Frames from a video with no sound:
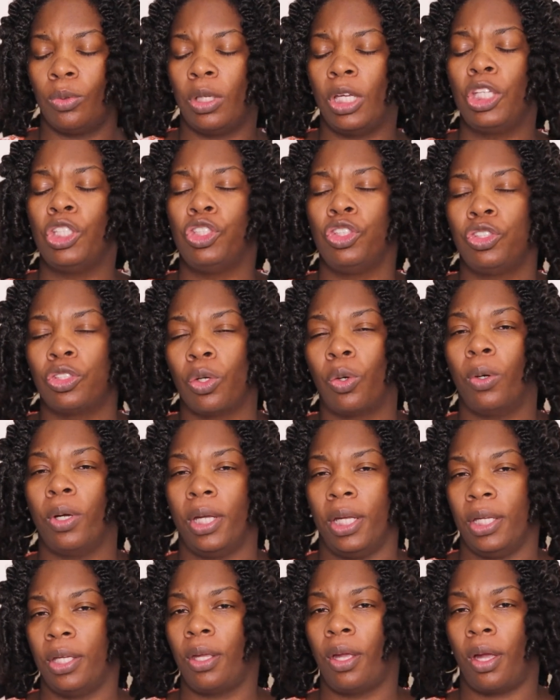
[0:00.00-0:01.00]
enjoy
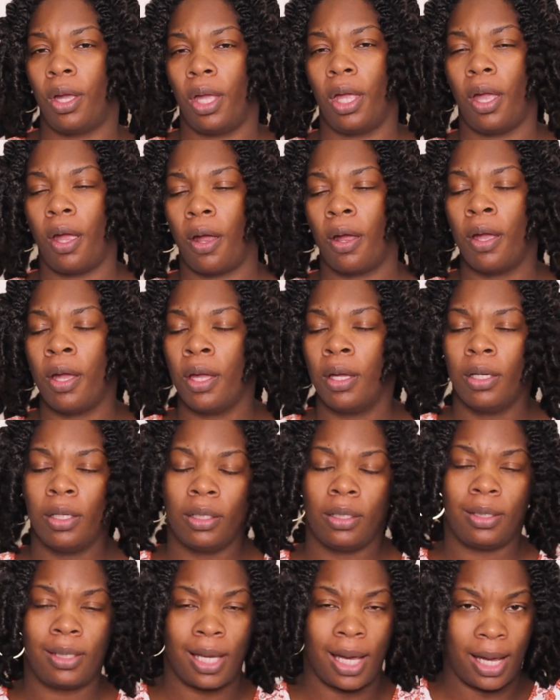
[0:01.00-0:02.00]
in your hair.
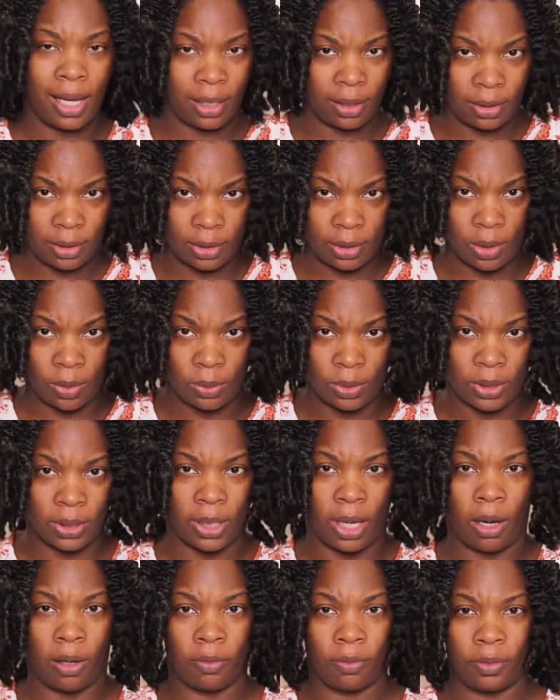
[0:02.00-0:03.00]
Not so
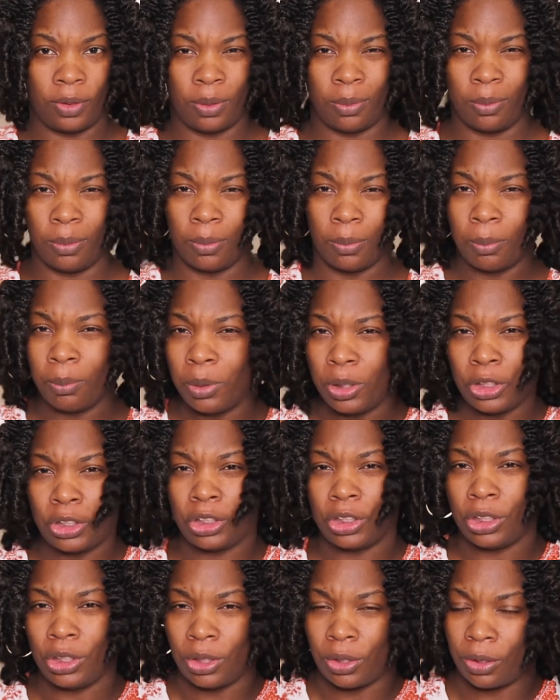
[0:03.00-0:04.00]
soft or
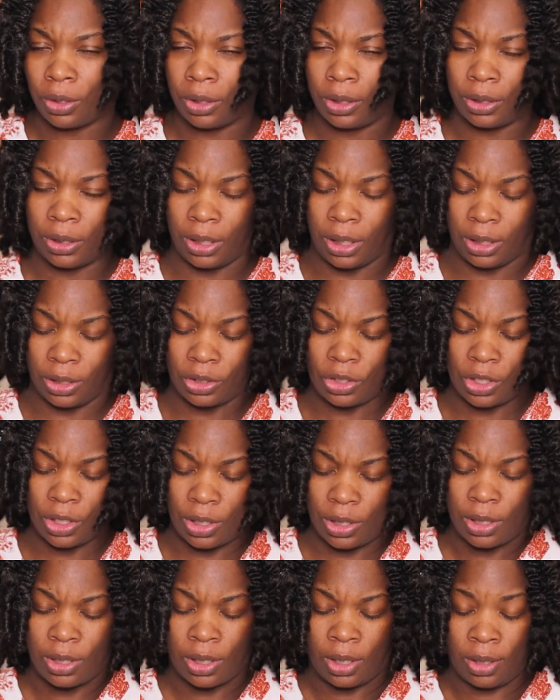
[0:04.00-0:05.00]
mushy or anything.
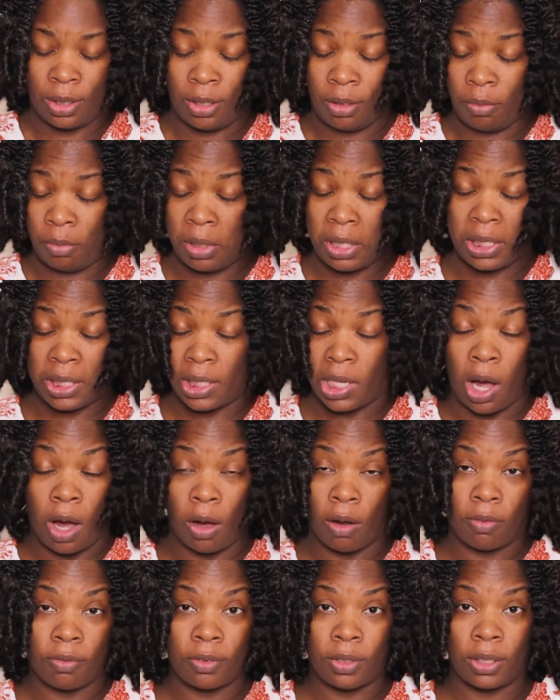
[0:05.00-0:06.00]
It's
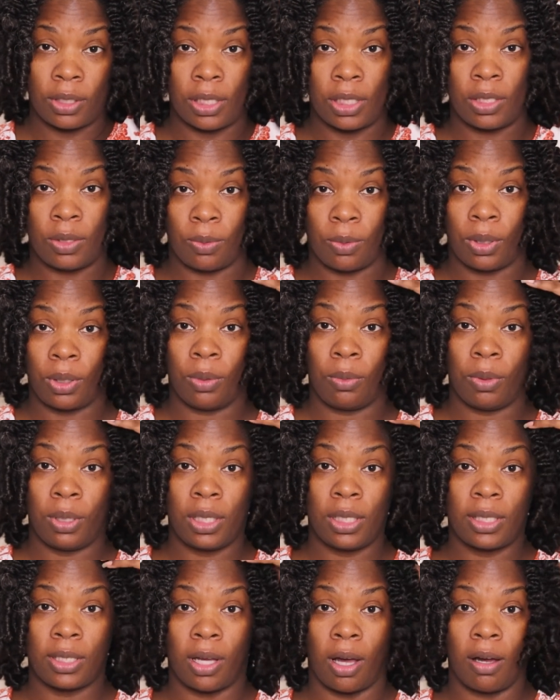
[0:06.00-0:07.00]
soft. It's really,
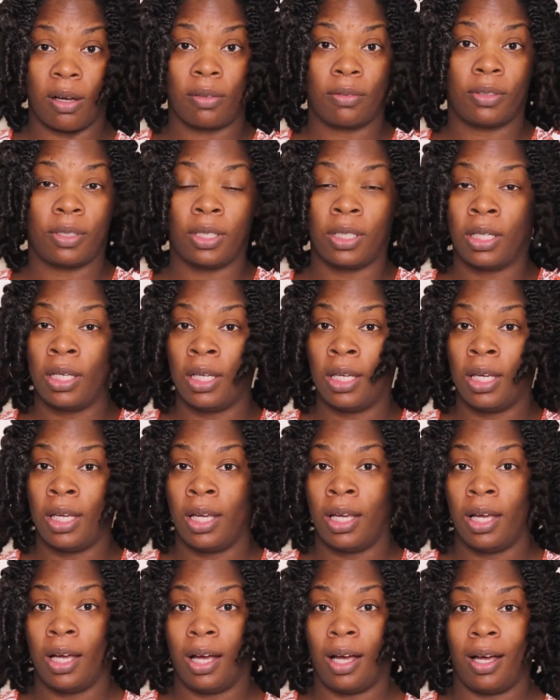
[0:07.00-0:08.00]
really soft.
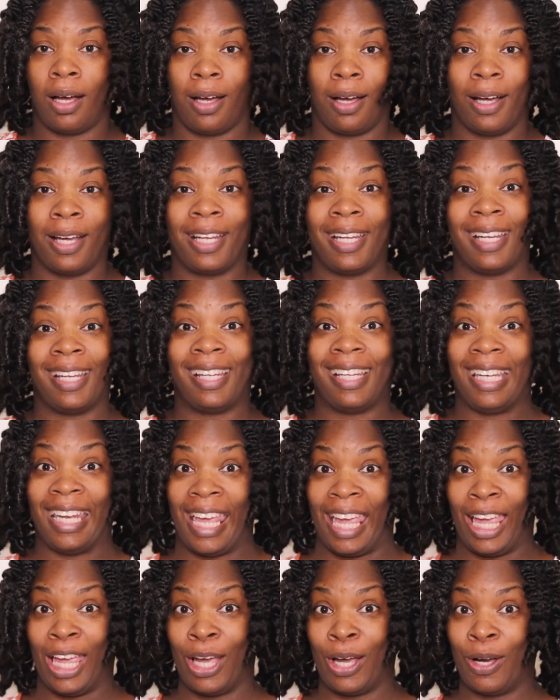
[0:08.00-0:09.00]

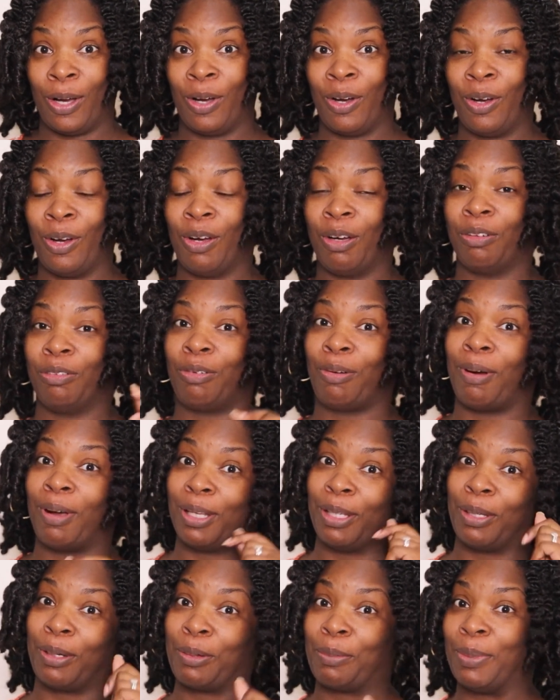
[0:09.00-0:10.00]
Now for
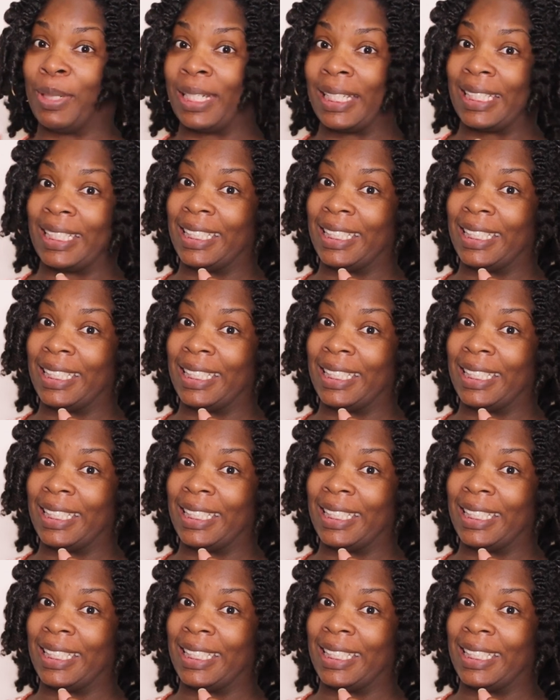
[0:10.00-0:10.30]
a little bit of